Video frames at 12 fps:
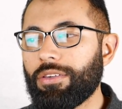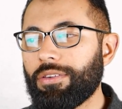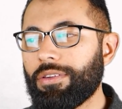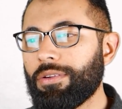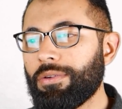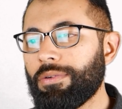
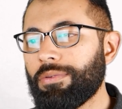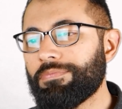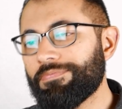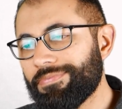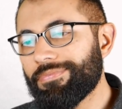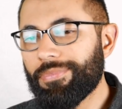you
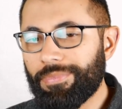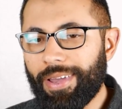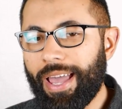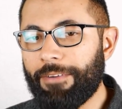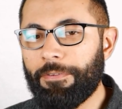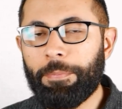
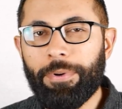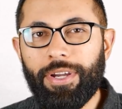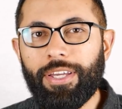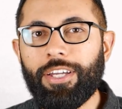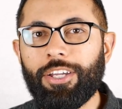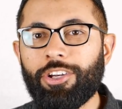have a
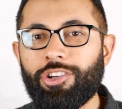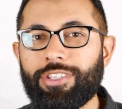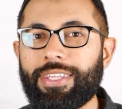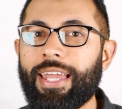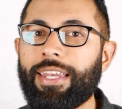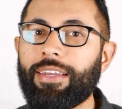pretty good
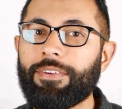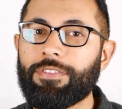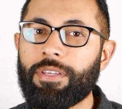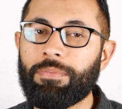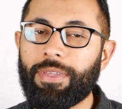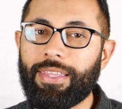understanding of
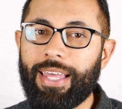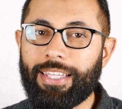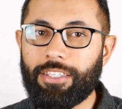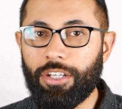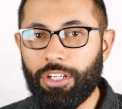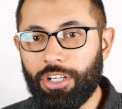something
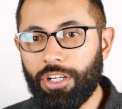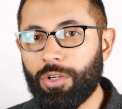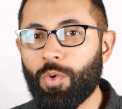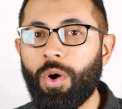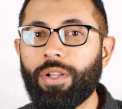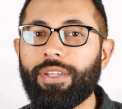that's a good
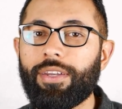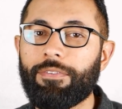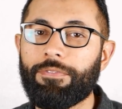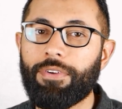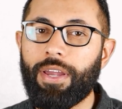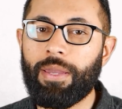quality
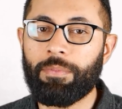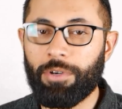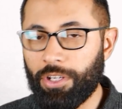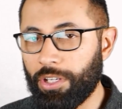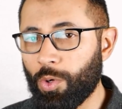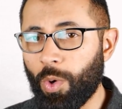frame, a
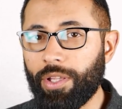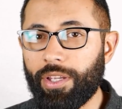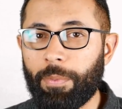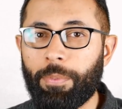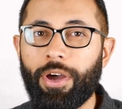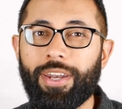good quality
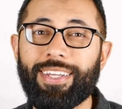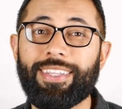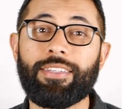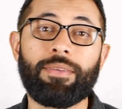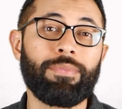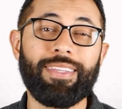product,
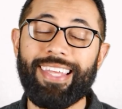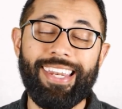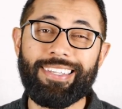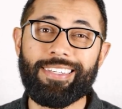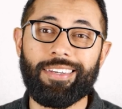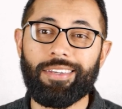and something that
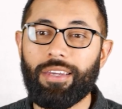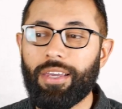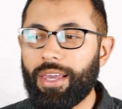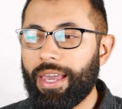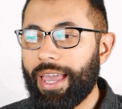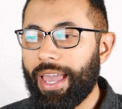isn't.
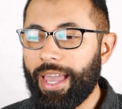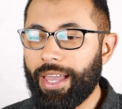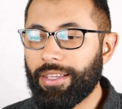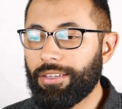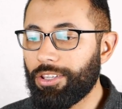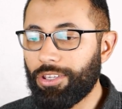
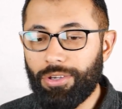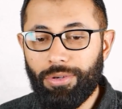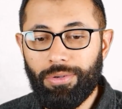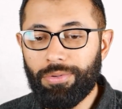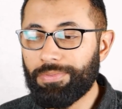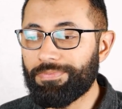And
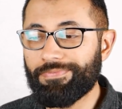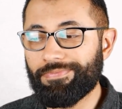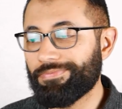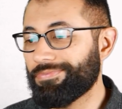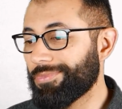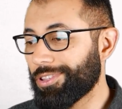you
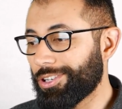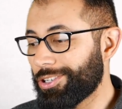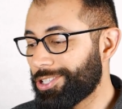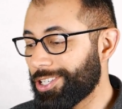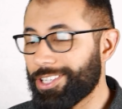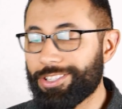learn
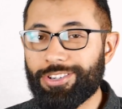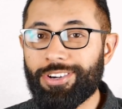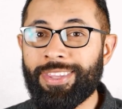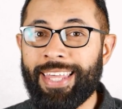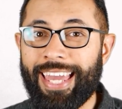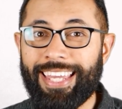to
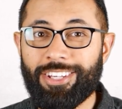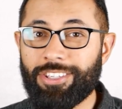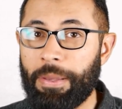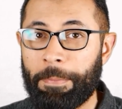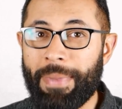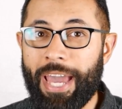discern that in just
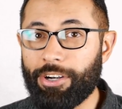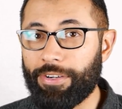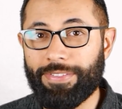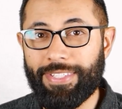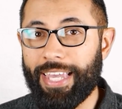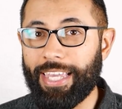a matter of
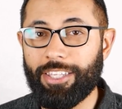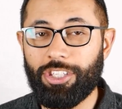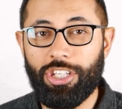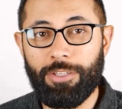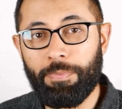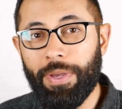seconds,
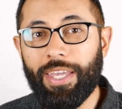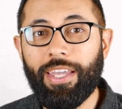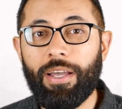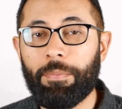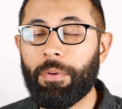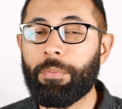just picking
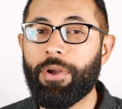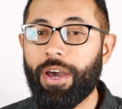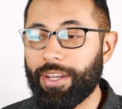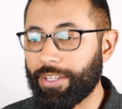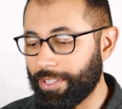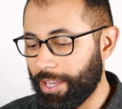up a
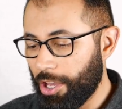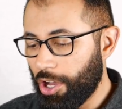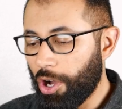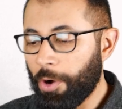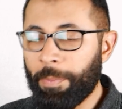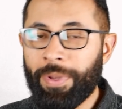product,
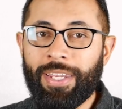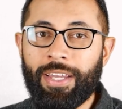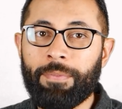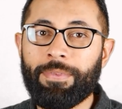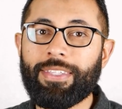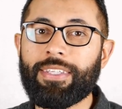opening
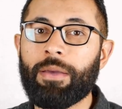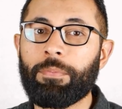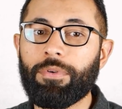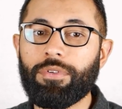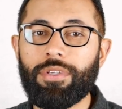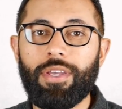up the
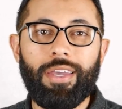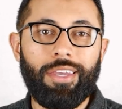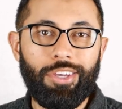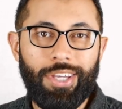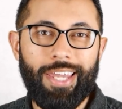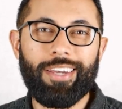temples,
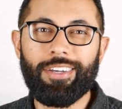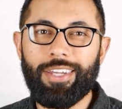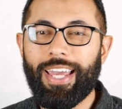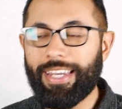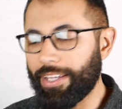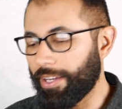you get a good
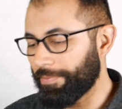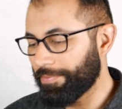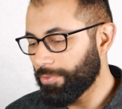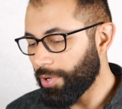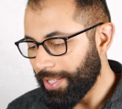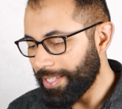idea.
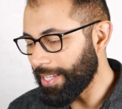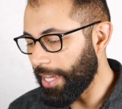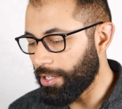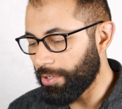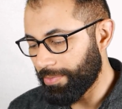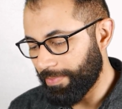Or at least I
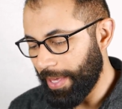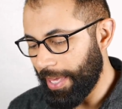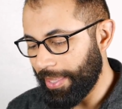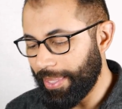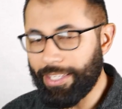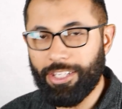do.
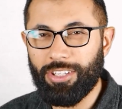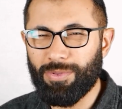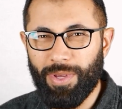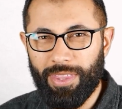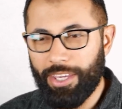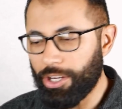And that's just
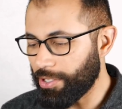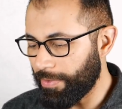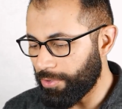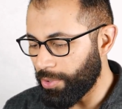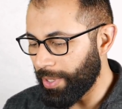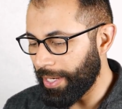with years of
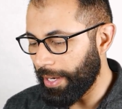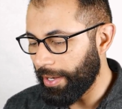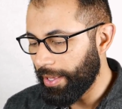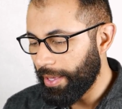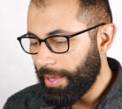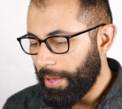doing it.
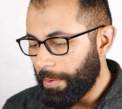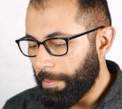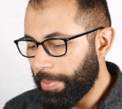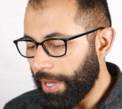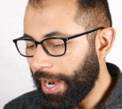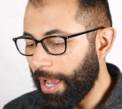
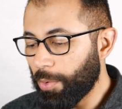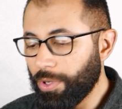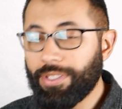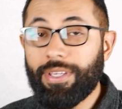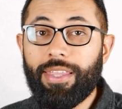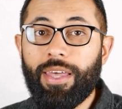But I will
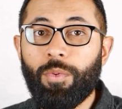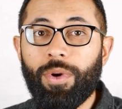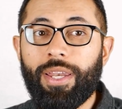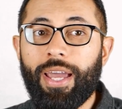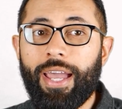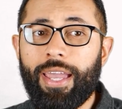say that
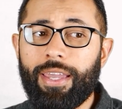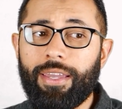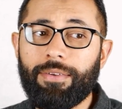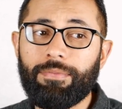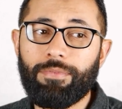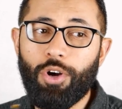when
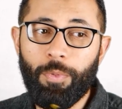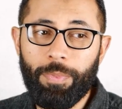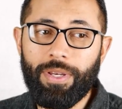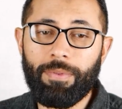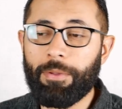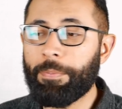I
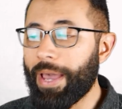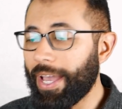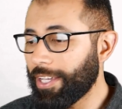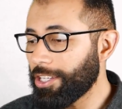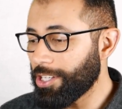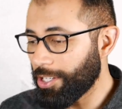opened up the
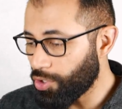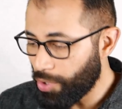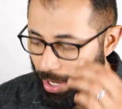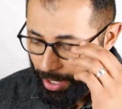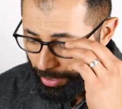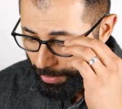package and
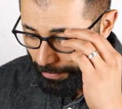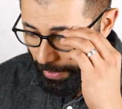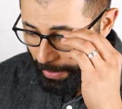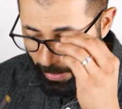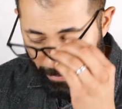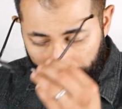tried on the
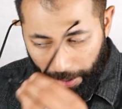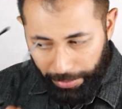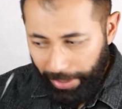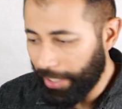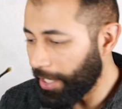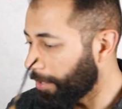frame, they felt
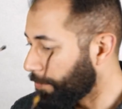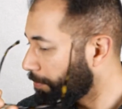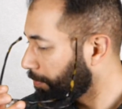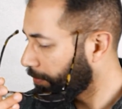really good.